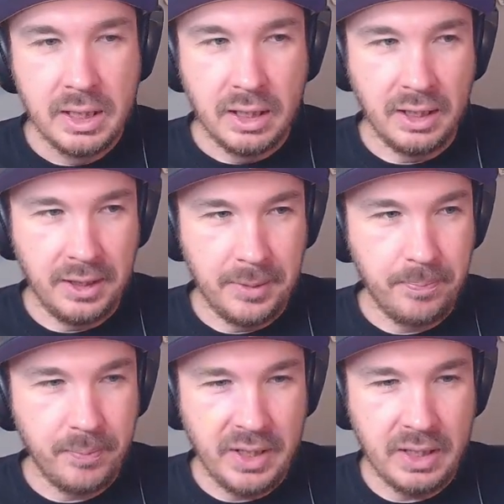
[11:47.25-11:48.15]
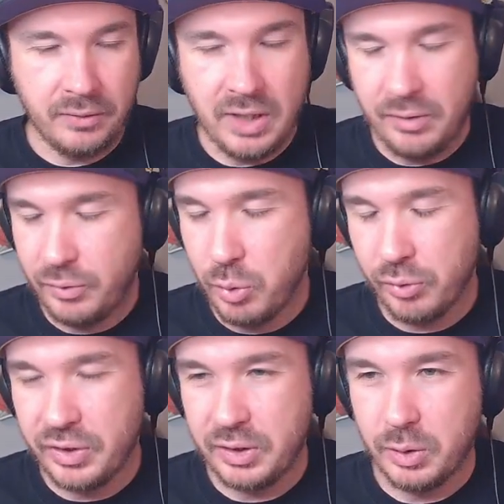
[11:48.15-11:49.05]
And I've got 4
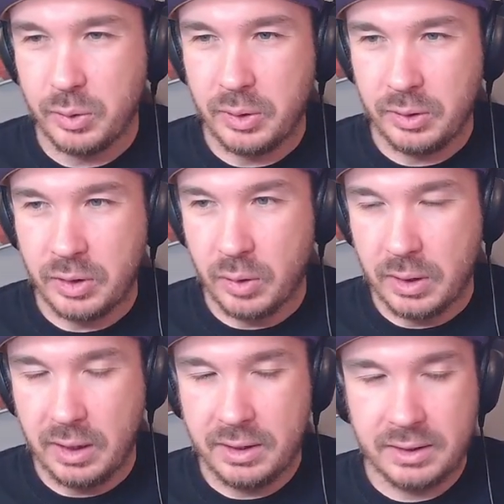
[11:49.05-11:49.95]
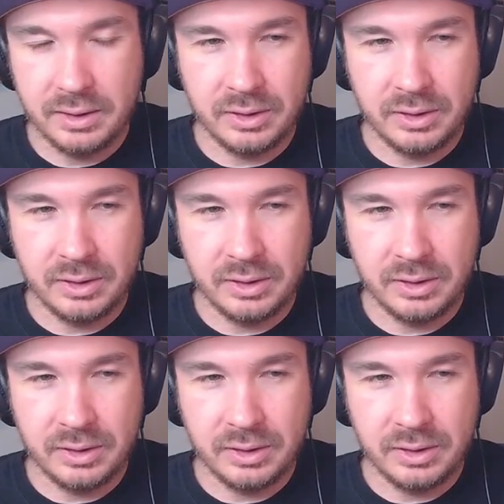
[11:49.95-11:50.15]
of the Gohans.